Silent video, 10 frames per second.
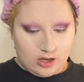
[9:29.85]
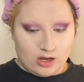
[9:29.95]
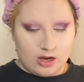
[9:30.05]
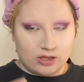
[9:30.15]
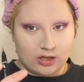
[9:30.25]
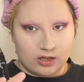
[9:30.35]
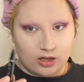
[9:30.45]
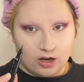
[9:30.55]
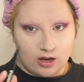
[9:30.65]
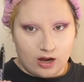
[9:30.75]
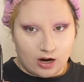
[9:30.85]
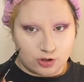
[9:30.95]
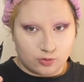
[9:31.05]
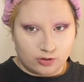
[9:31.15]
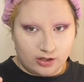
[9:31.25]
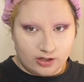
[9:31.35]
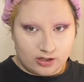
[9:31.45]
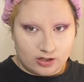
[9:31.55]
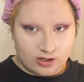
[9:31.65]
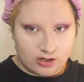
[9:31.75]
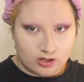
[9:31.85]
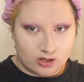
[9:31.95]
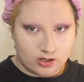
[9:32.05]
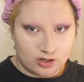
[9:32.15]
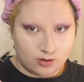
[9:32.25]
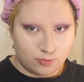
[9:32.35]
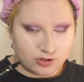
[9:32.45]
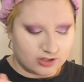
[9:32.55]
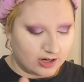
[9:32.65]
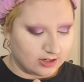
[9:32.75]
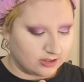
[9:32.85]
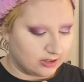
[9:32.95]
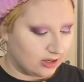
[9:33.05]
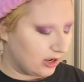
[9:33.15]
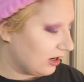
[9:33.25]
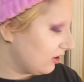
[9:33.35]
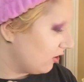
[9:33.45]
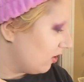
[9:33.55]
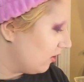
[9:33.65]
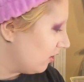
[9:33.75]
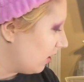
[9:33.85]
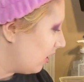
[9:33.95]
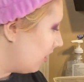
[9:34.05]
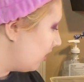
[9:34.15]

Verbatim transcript: and then the actual like precise line on the